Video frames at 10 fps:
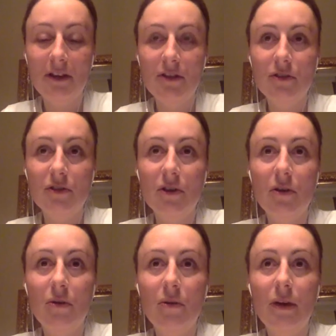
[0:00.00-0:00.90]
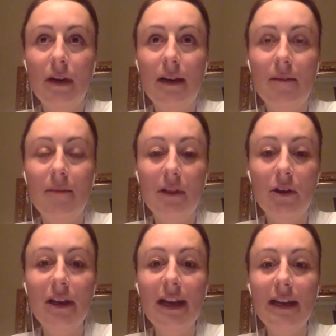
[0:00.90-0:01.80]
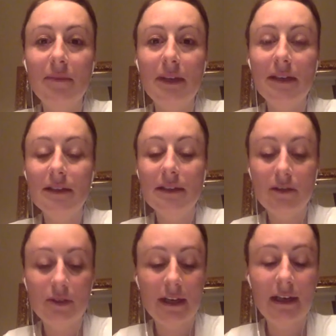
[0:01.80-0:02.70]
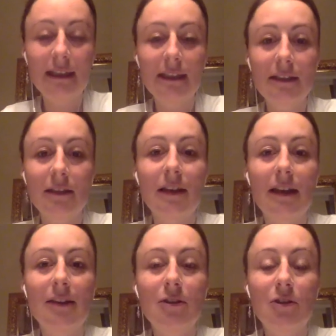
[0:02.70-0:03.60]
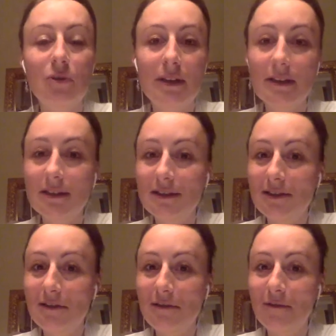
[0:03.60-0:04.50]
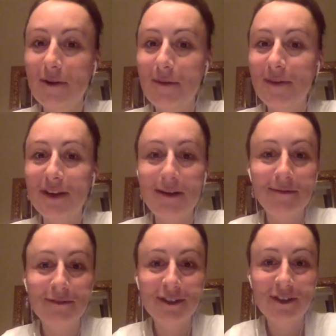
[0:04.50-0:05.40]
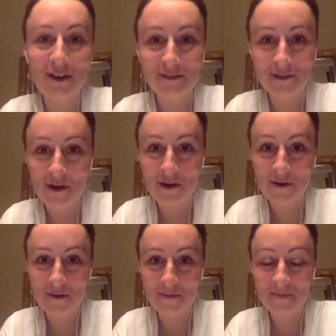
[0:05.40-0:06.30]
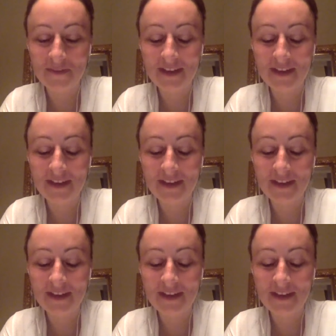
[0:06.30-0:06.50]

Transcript: So online means you get a link and you join us from the comfort of your home.